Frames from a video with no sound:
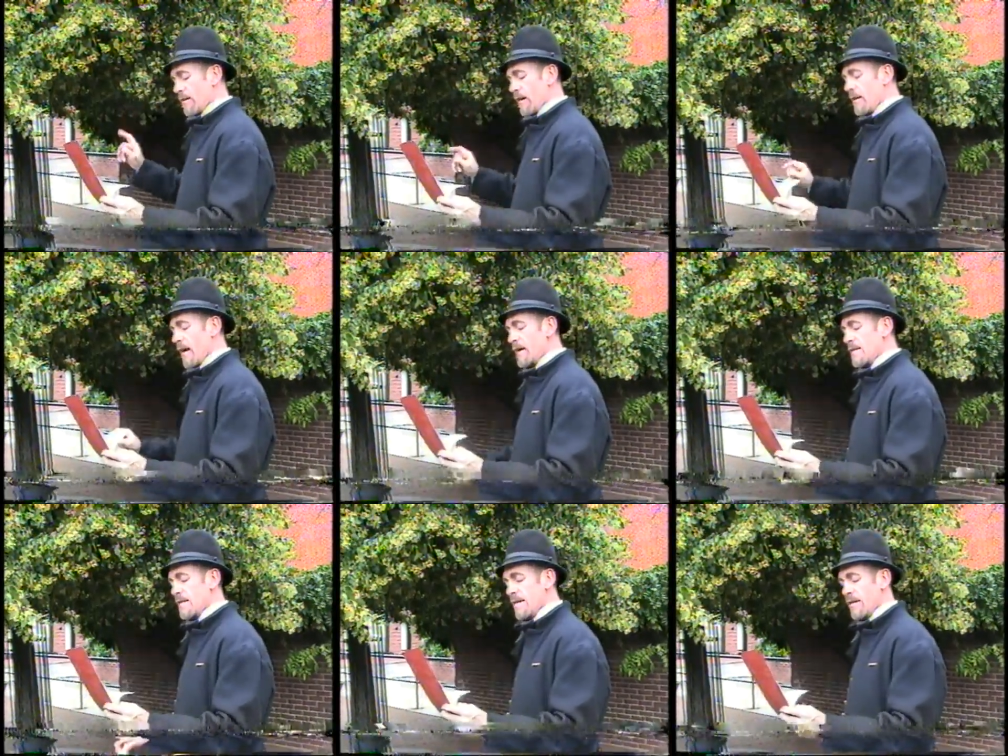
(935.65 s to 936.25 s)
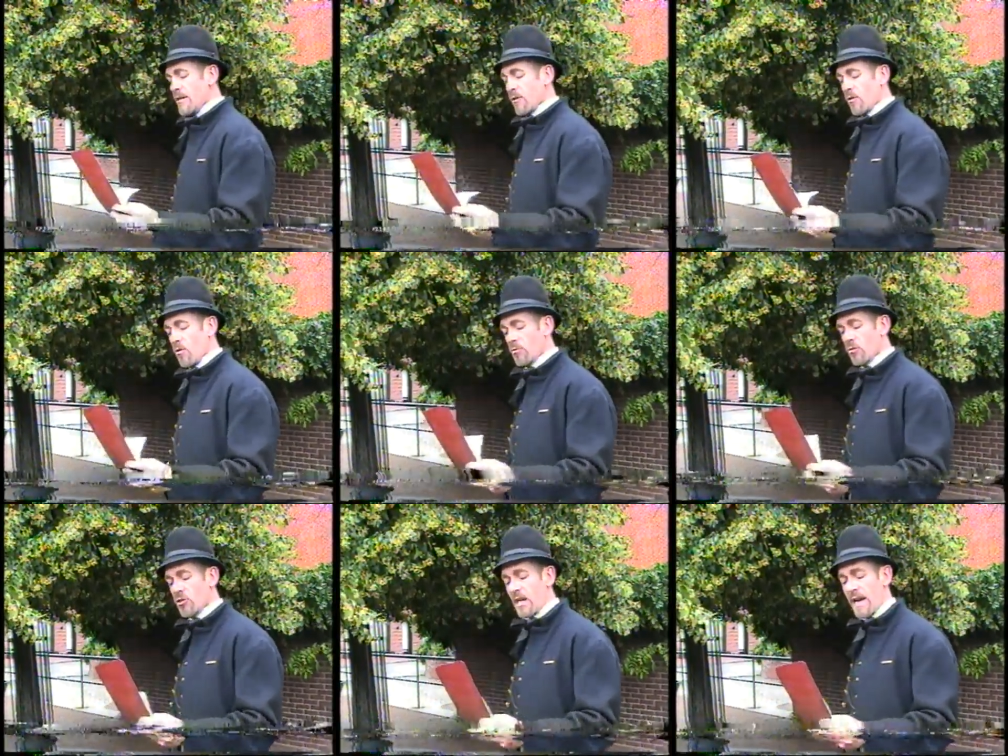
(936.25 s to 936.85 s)

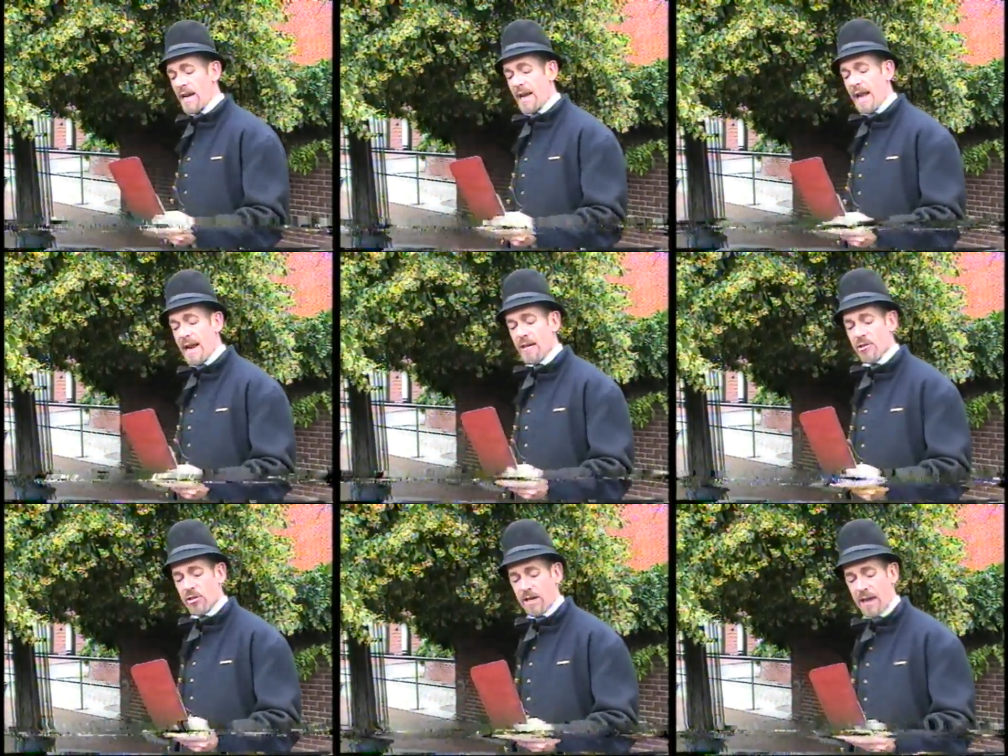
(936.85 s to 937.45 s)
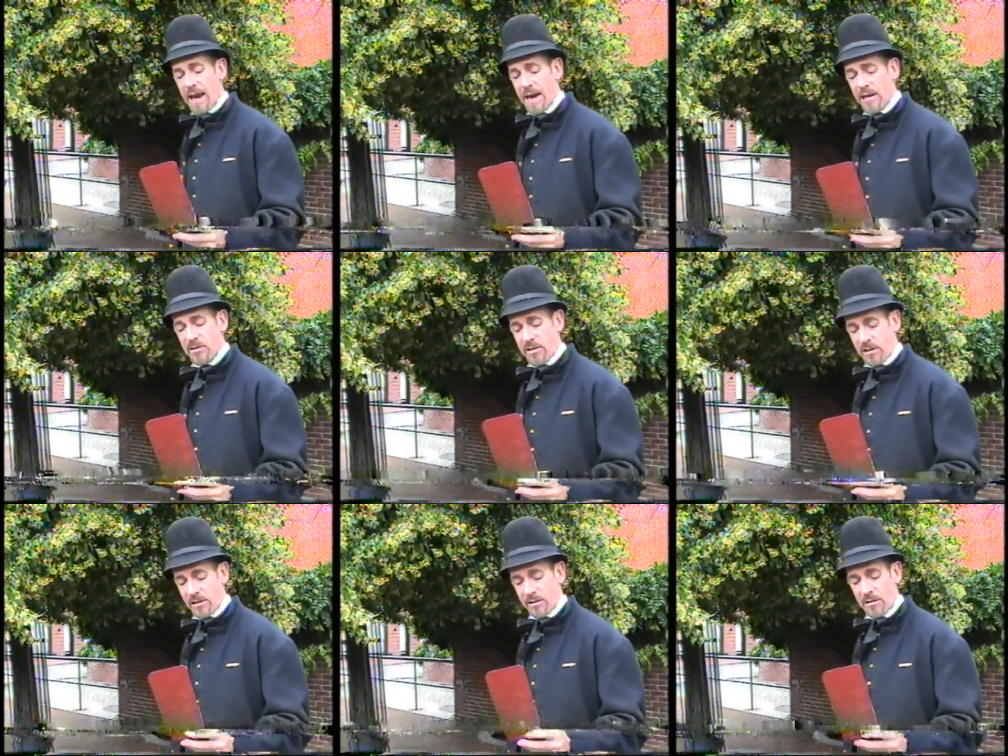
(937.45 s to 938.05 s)
19-year-old J.H.
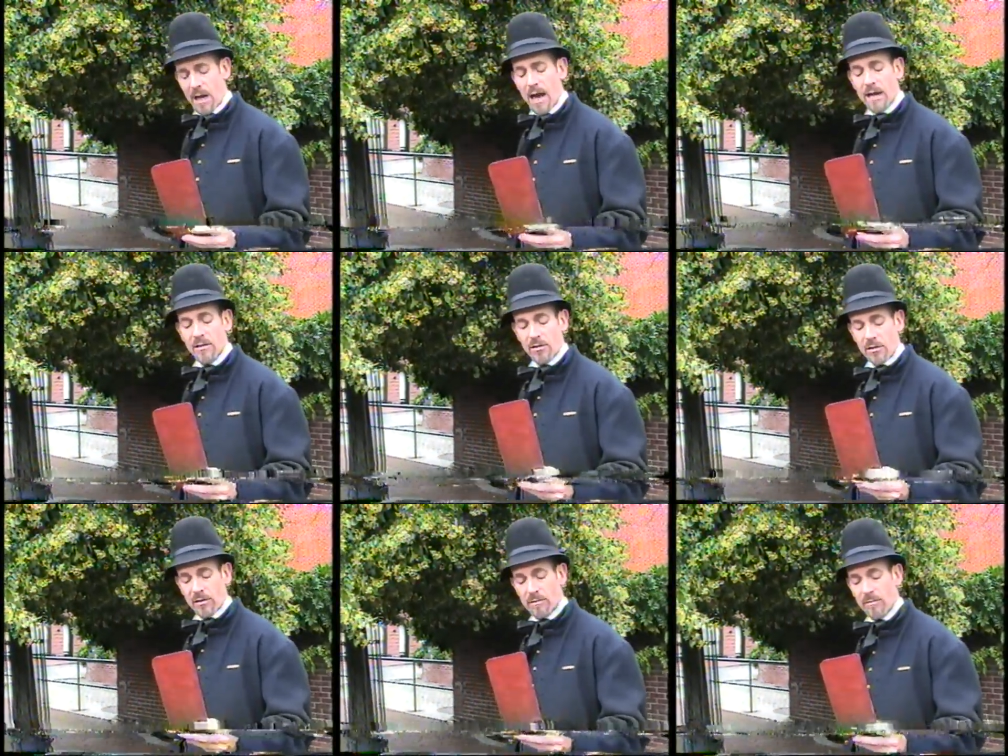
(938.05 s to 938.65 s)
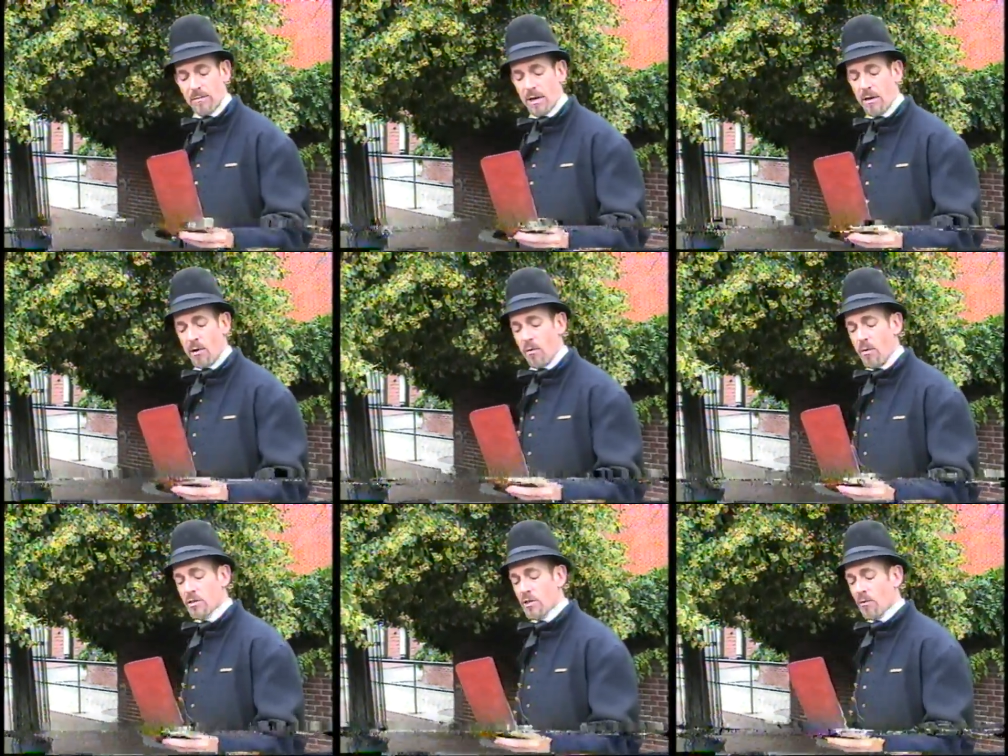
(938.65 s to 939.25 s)
Kaiser
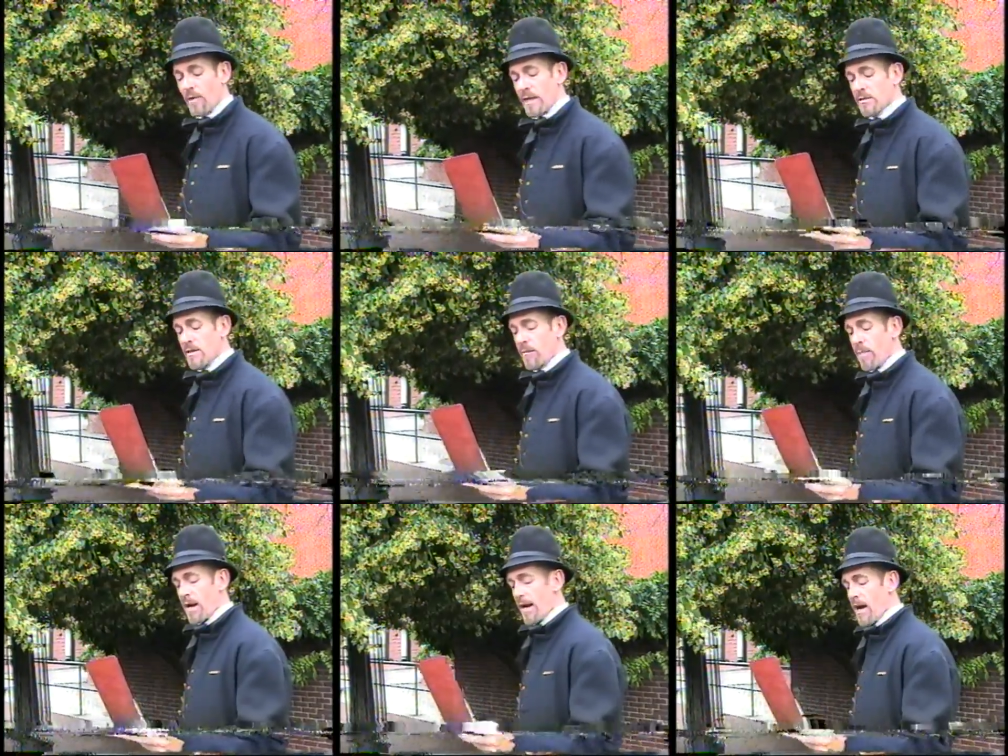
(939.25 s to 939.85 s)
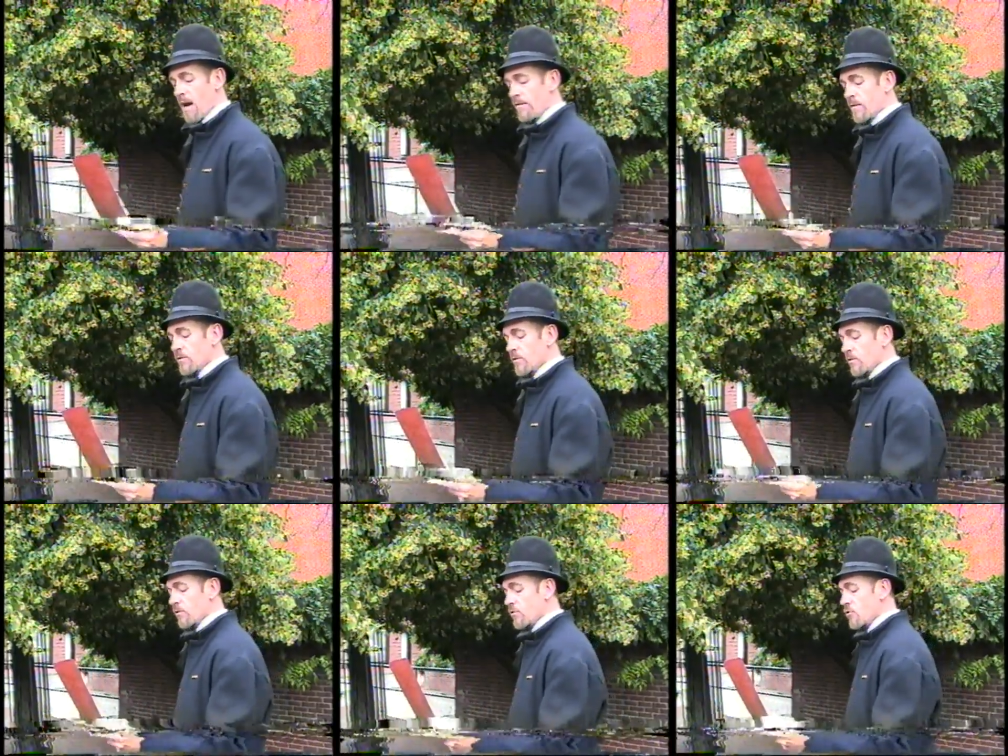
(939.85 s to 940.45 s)
was arrested by
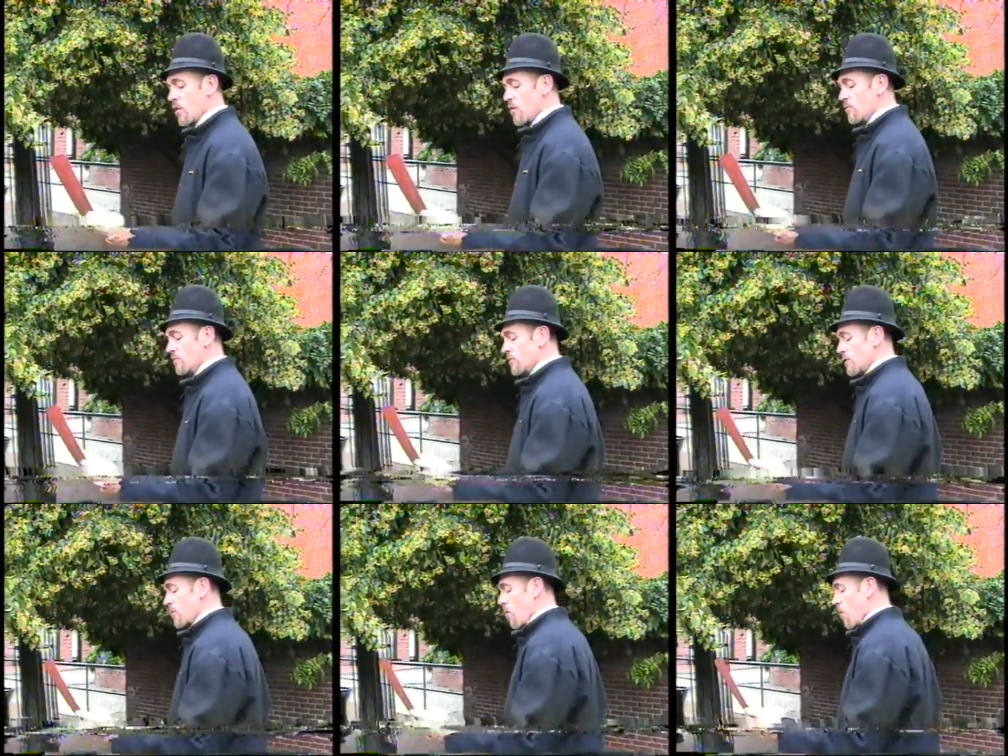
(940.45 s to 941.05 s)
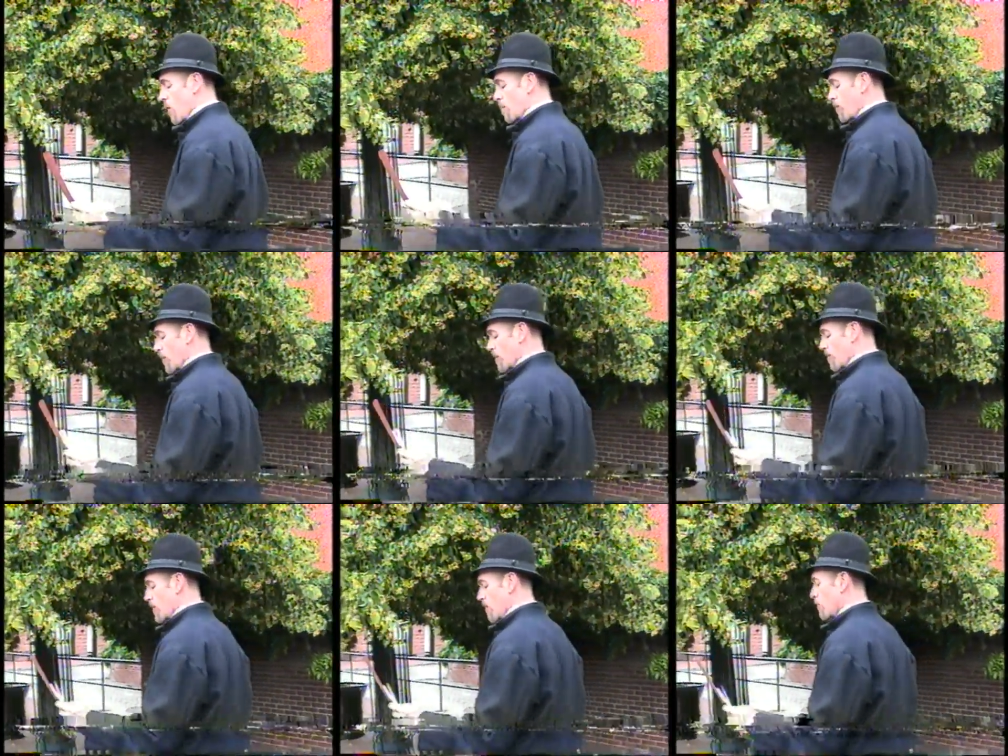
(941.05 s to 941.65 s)
officers Jones and
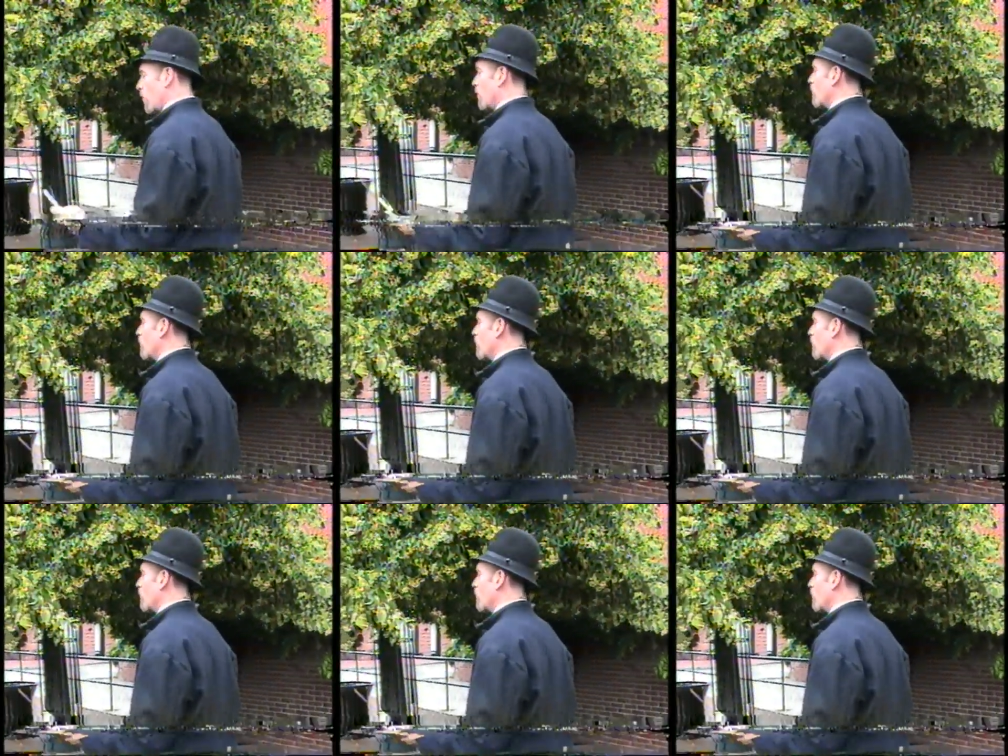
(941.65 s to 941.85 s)
Harper for